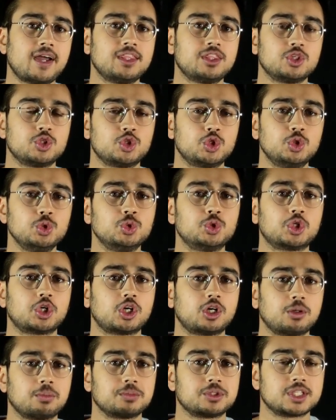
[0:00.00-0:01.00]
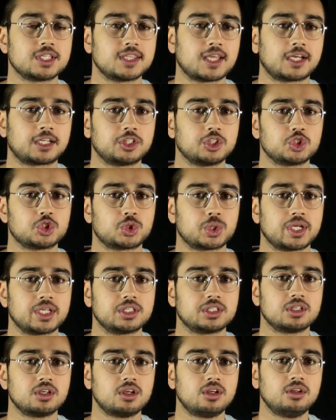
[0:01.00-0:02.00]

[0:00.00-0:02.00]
the two terms in that constraint.